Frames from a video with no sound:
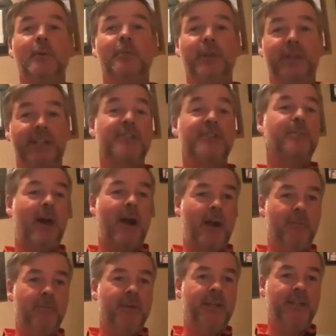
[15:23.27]
But it
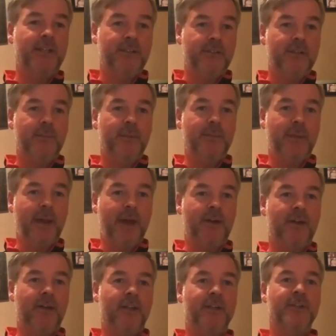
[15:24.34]
inspired me to be
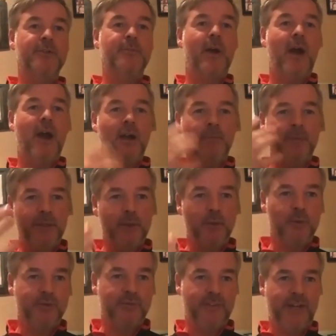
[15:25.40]
better. It inspired me to
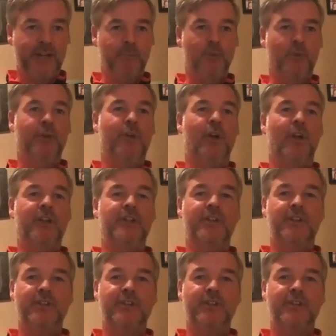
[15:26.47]
go and find more knowledge.